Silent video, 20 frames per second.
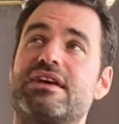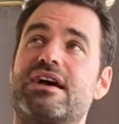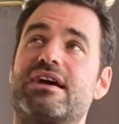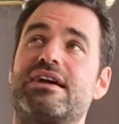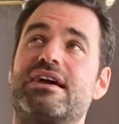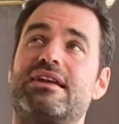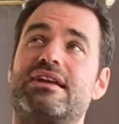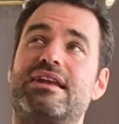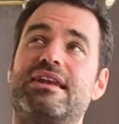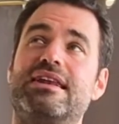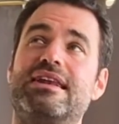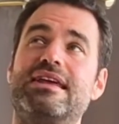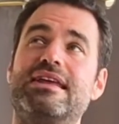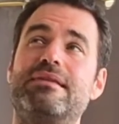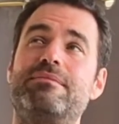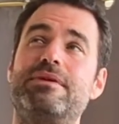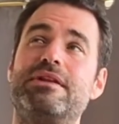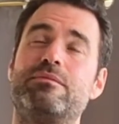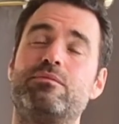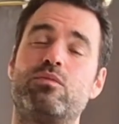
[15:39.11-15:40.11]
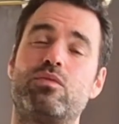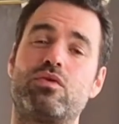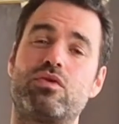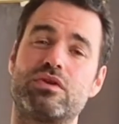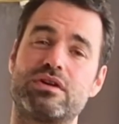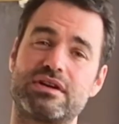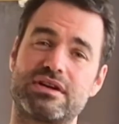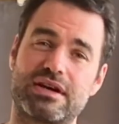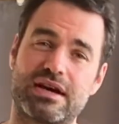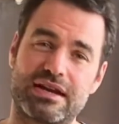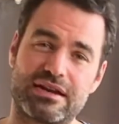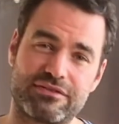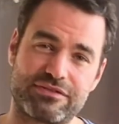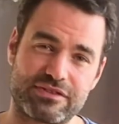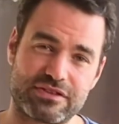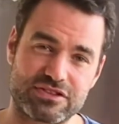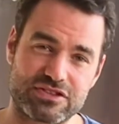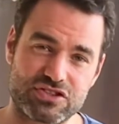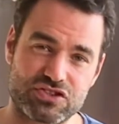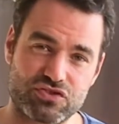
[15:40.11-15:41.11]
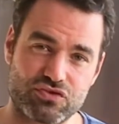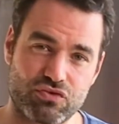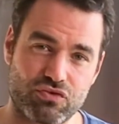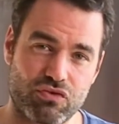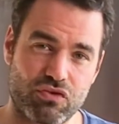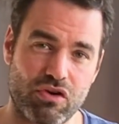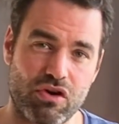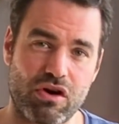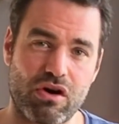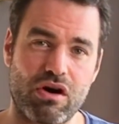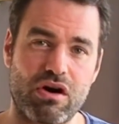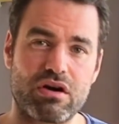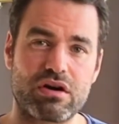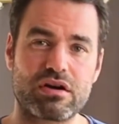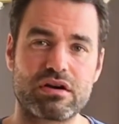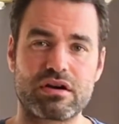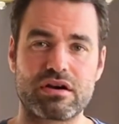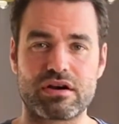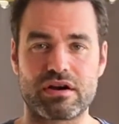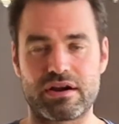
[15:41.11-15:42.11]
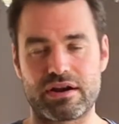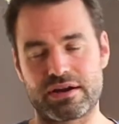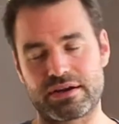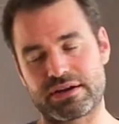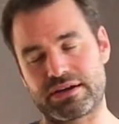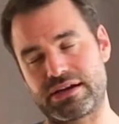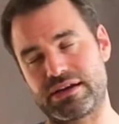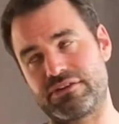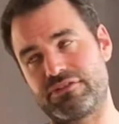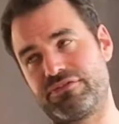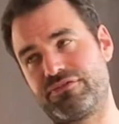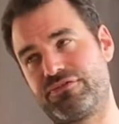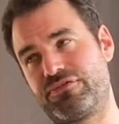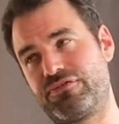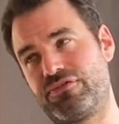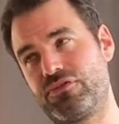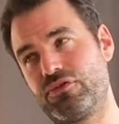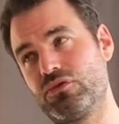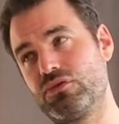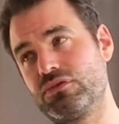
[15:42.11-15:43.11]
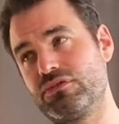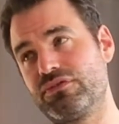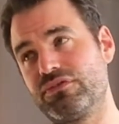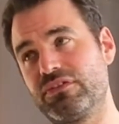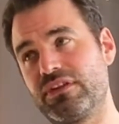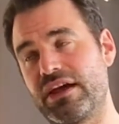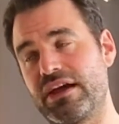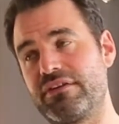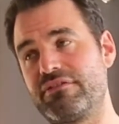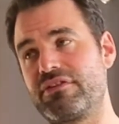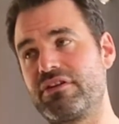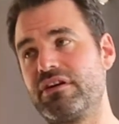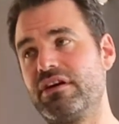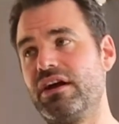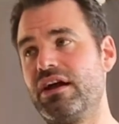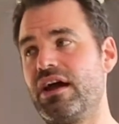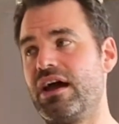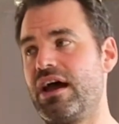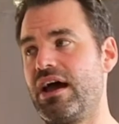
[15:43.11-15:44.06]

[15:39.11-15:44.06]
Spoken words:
I got a little bit more kind of the stronger kind of fruit flavor.